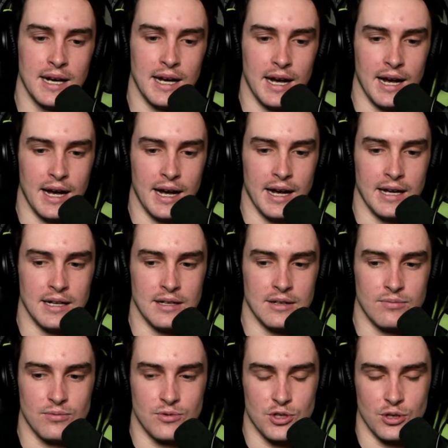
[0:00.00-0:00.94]

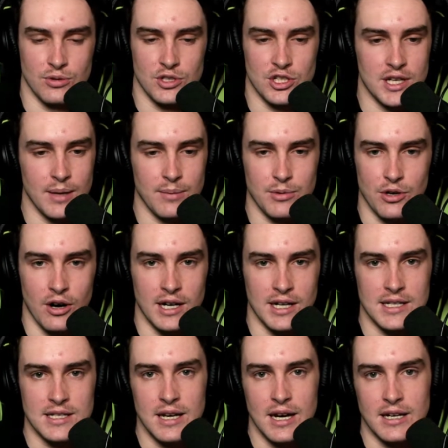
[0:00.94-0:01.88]
And so we just kept
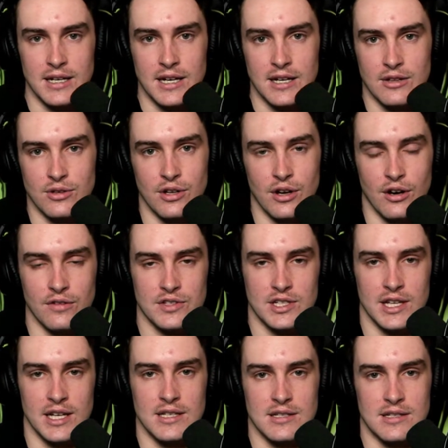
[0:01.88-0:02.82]
grinding, staying together in the off
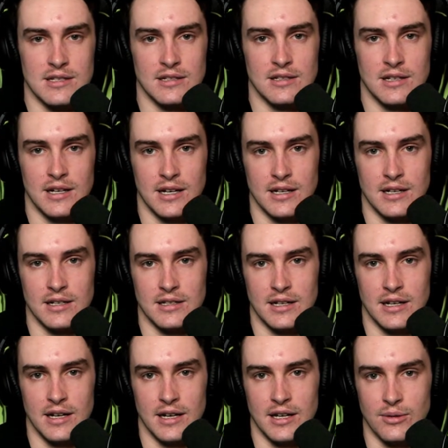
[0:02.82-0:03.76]
season, and
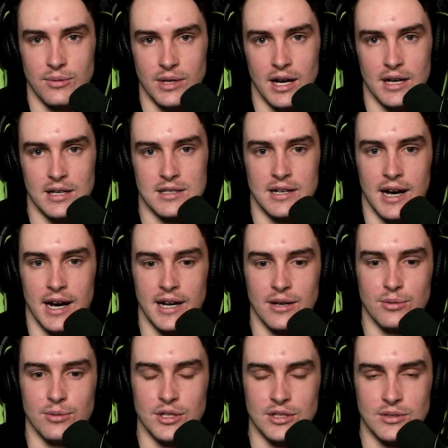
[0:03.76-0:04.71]
here we are today.
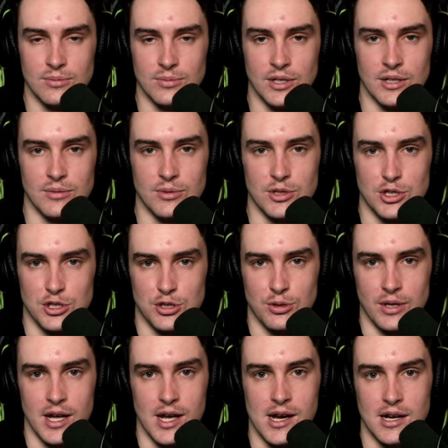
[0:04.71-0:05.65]
We just
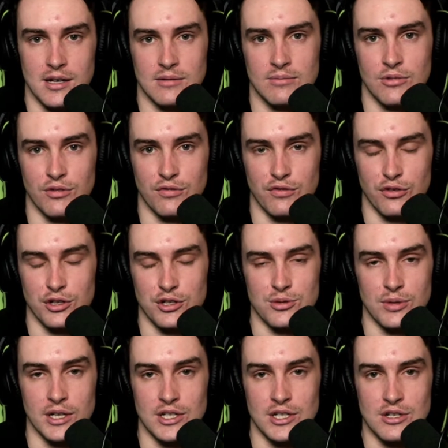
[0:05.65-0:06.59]
took out the first
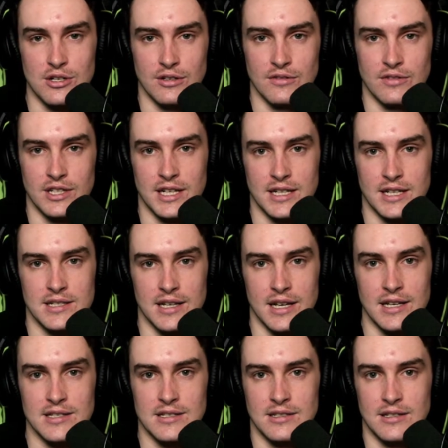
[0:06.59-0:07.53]
regional of the next
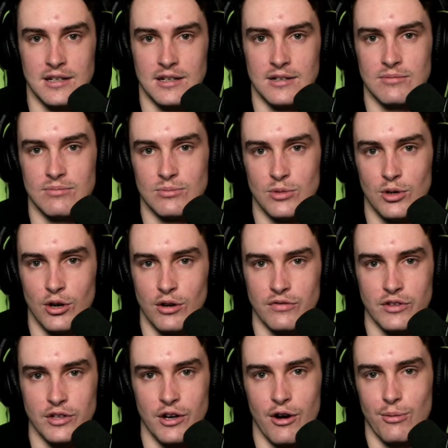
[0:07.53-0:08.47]
season, and
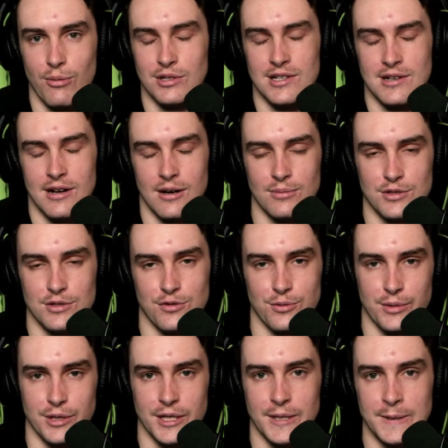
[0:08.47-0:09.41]
hopefully onwards and upwards
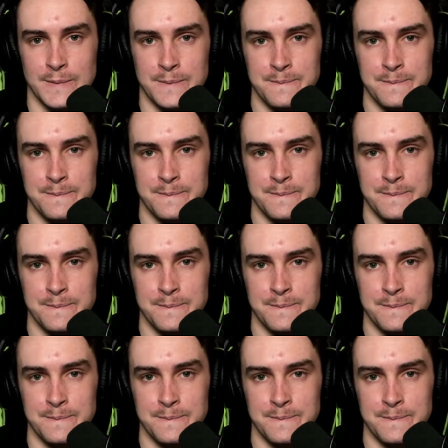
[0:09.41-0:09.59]
from here.